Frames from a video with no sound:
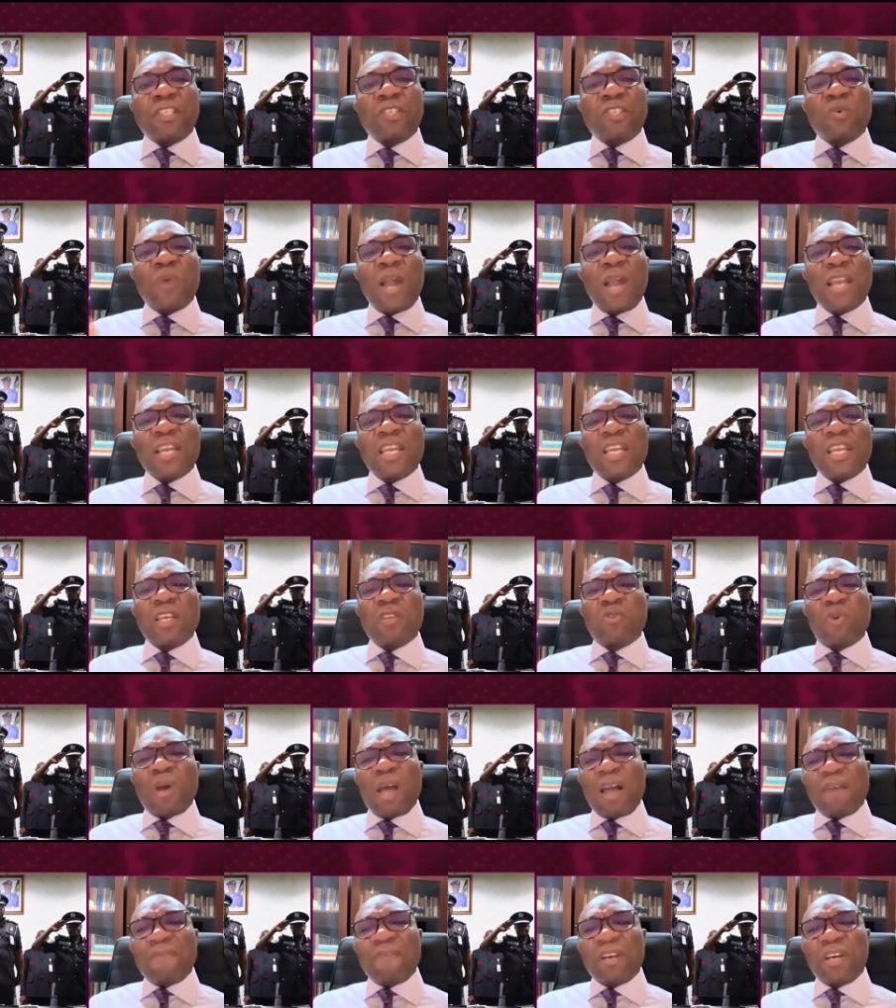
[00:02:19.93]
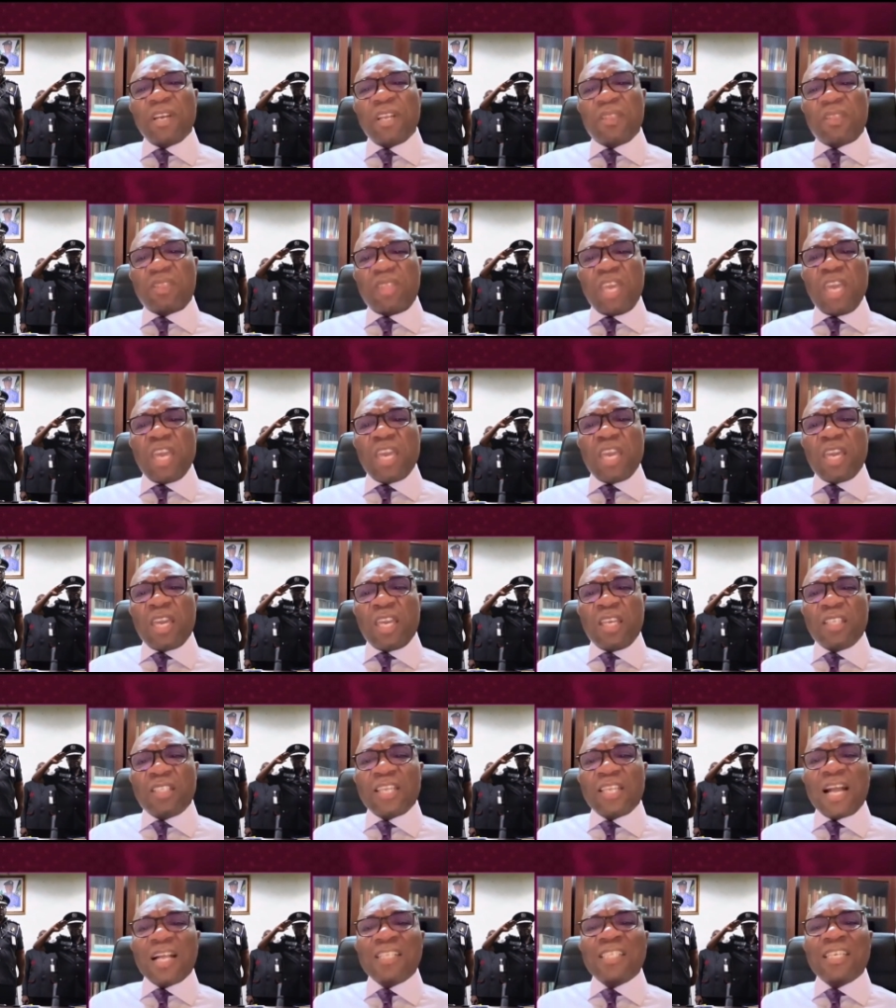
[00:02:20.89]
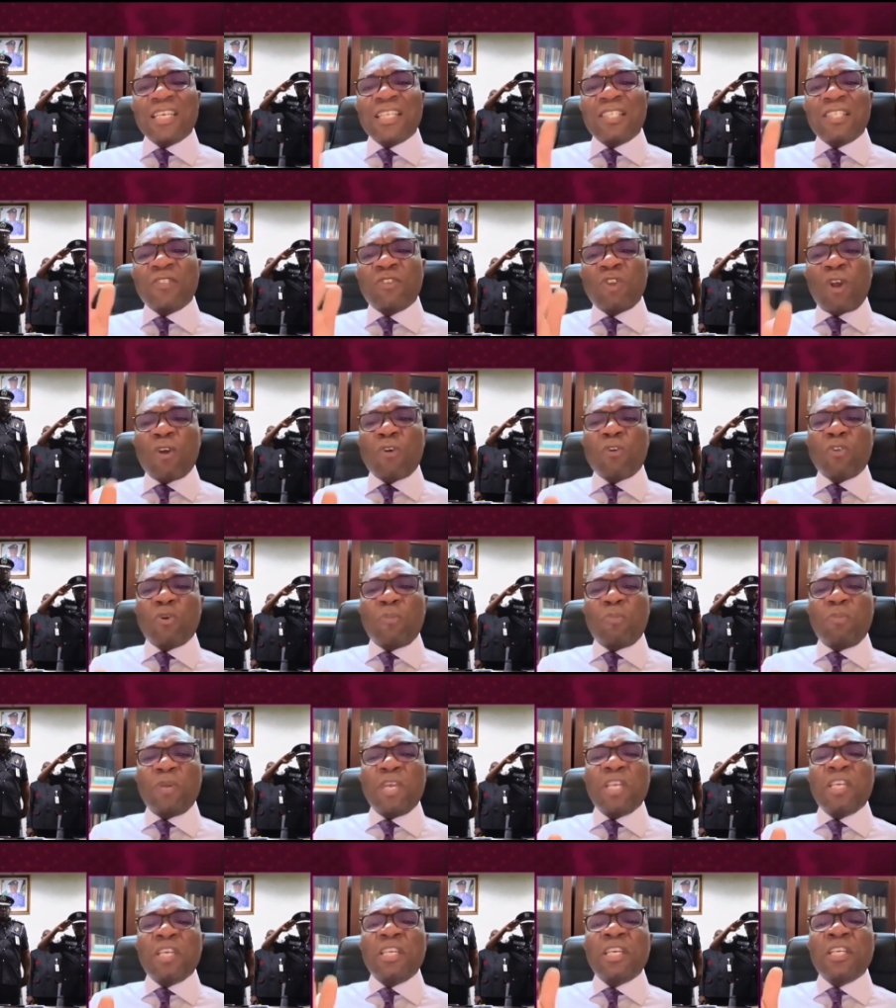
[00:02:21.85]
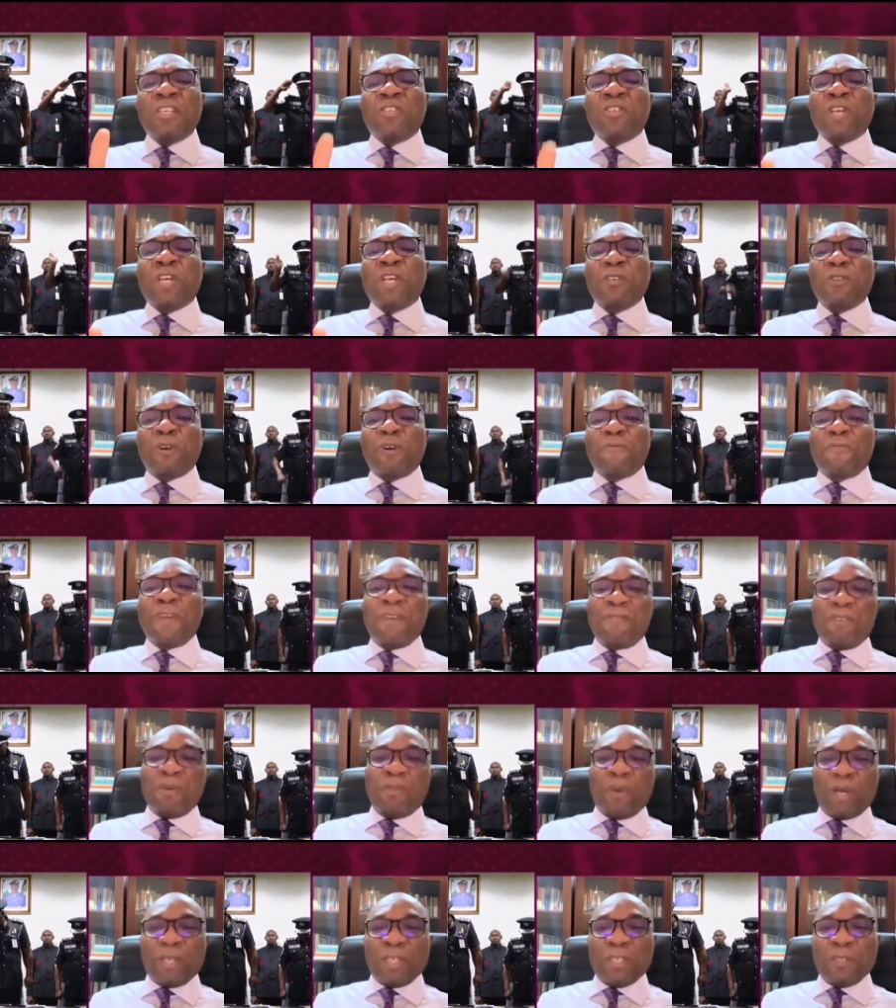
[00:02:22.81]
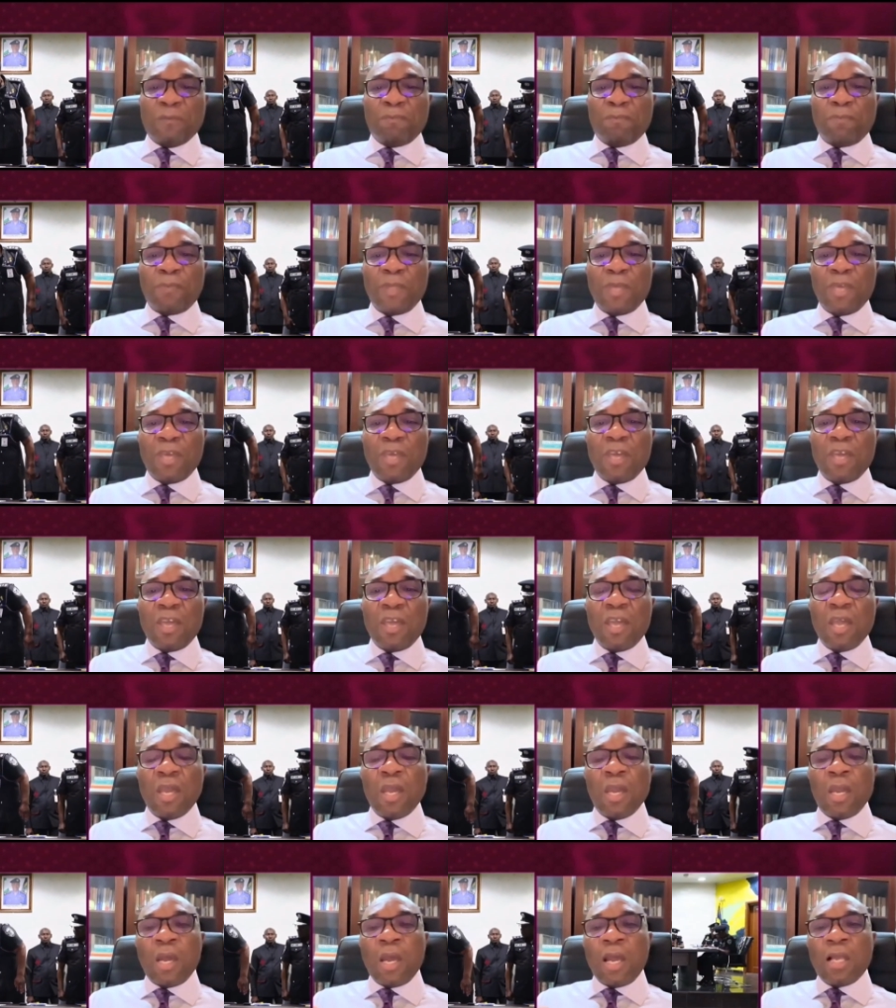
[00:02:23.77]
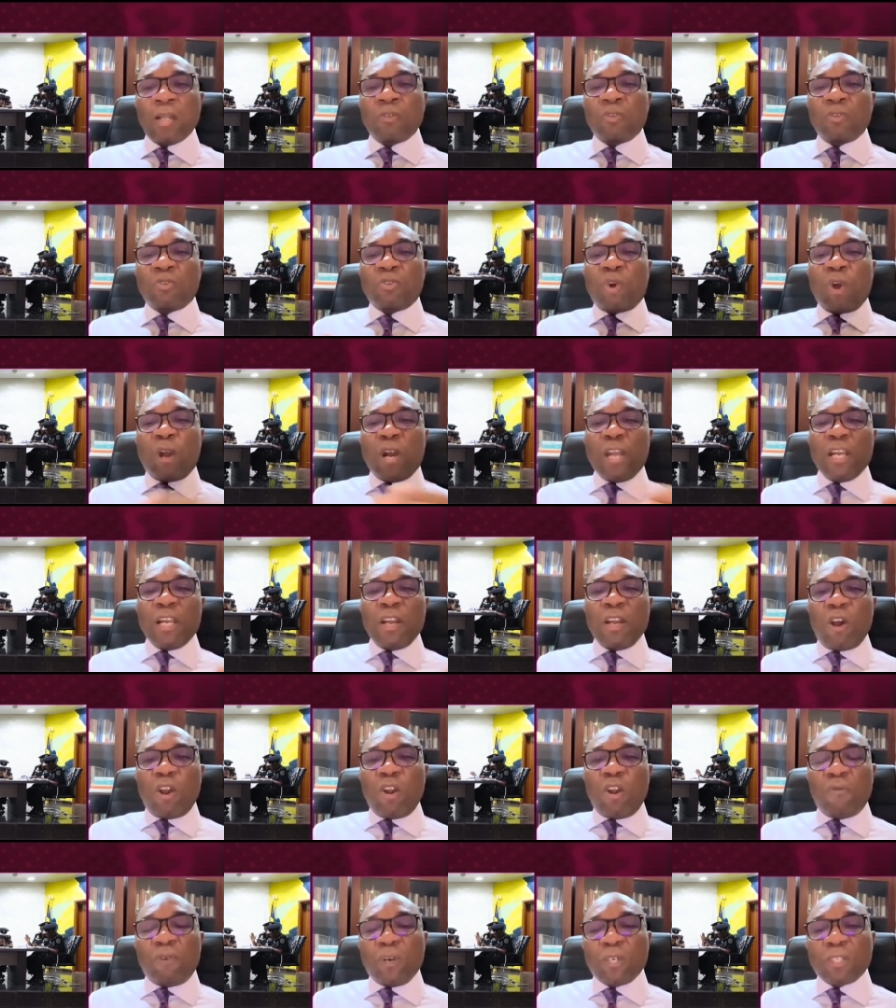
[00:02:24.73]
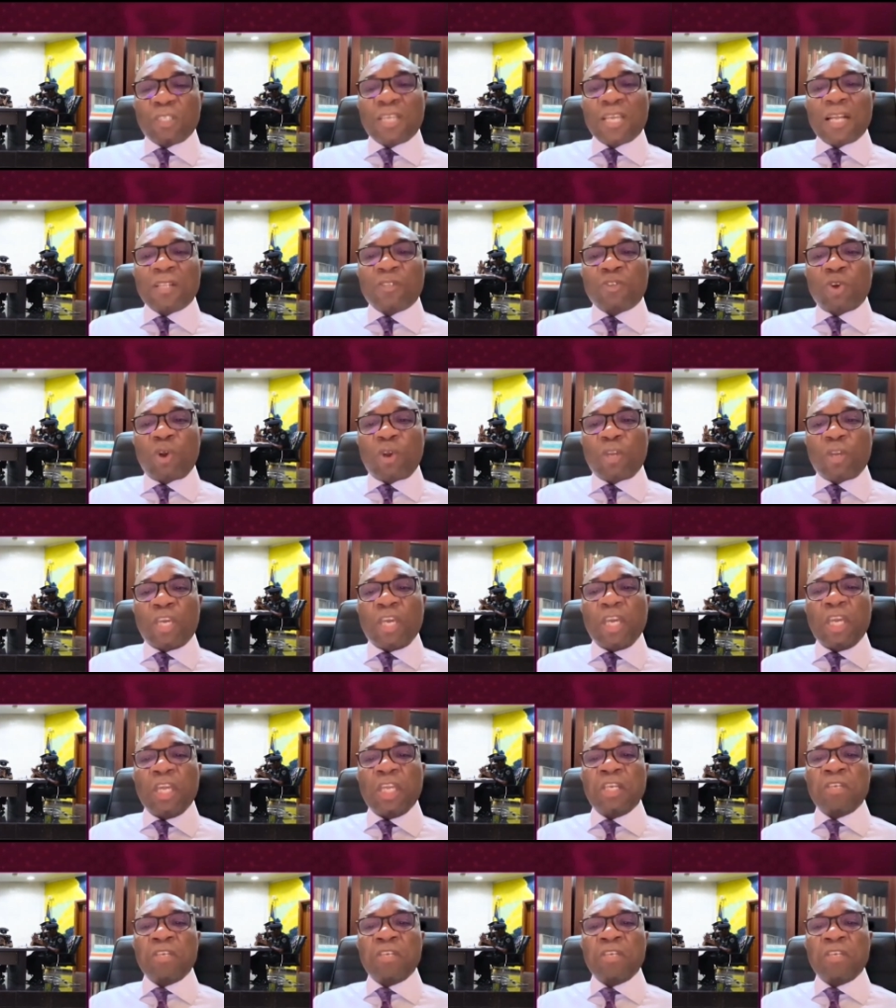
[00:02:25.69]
And the reason why they need to have a rethink is that it is not going to be in the interest of everybody. Currently, all of us are